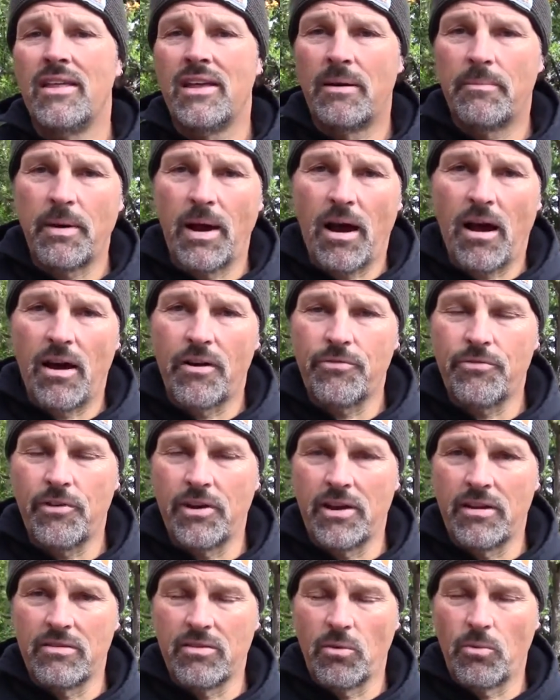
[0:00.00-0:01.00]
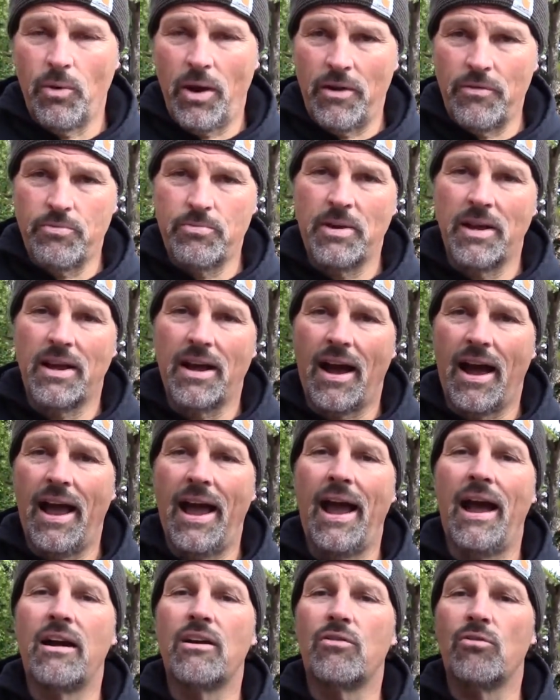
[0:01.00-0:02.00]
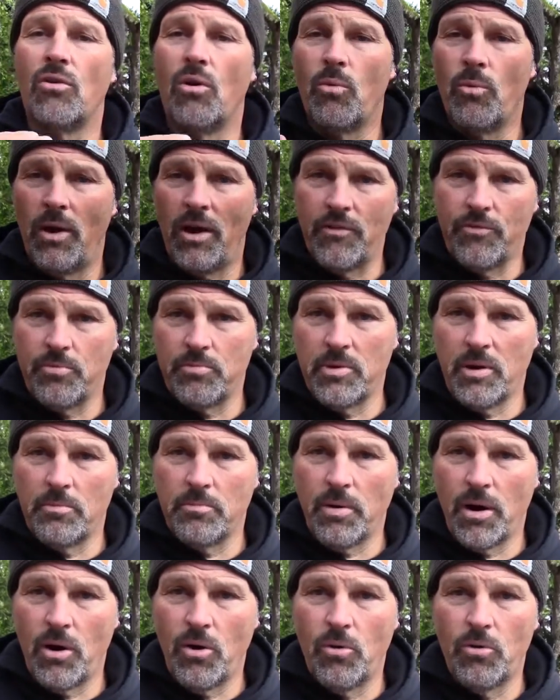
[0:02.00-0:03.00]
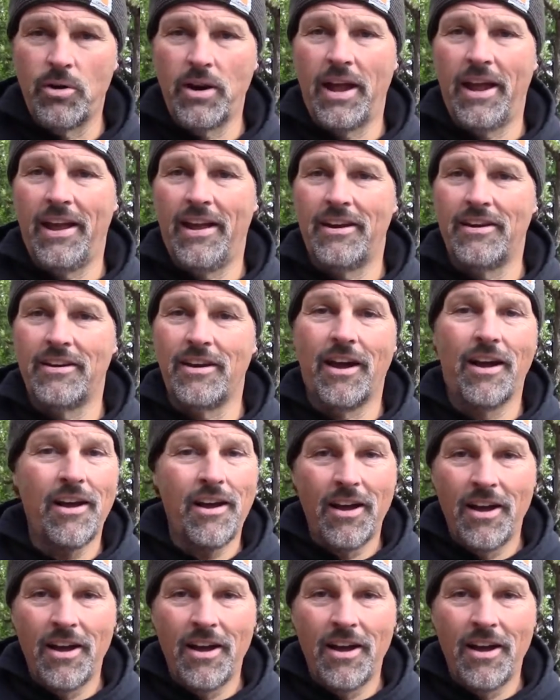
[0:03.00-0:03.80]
that my offering is away from the kayak or away from the boat, and